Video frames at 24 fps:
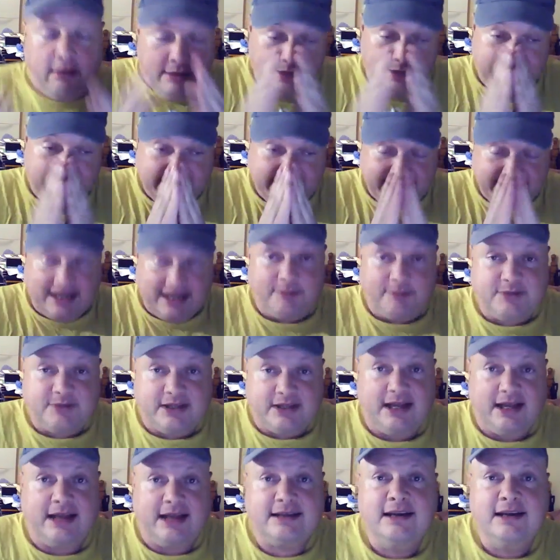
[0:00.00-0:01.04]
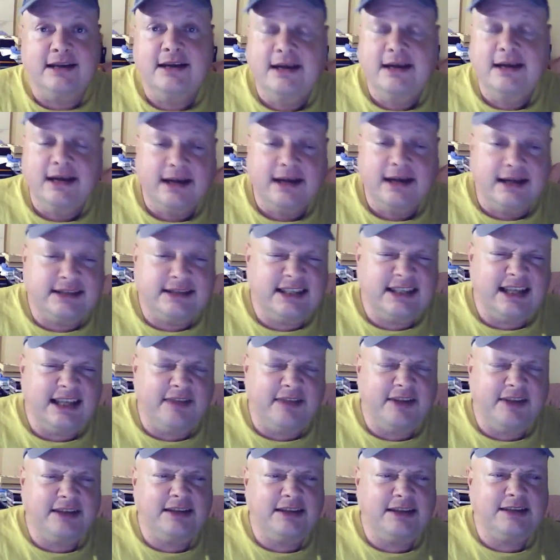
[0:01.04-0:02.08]
leading up to that? Because I
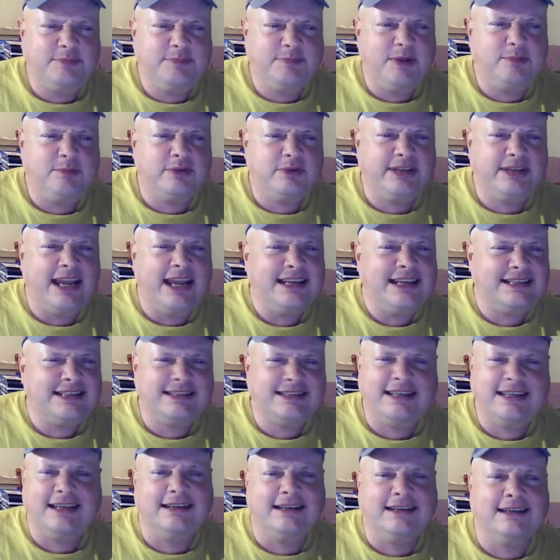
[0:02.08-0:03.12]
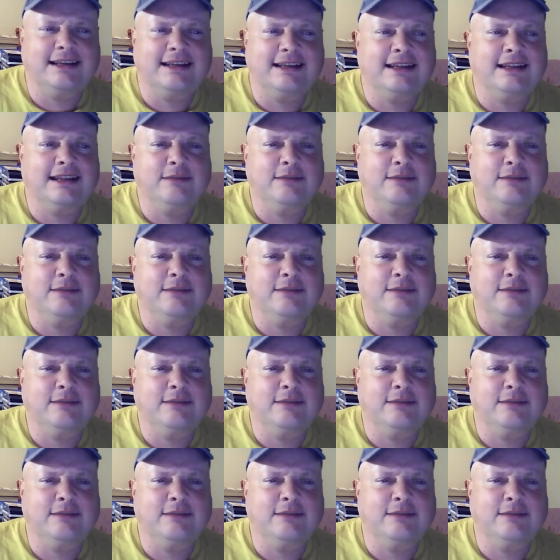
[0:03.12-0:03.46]
think these people tend to think that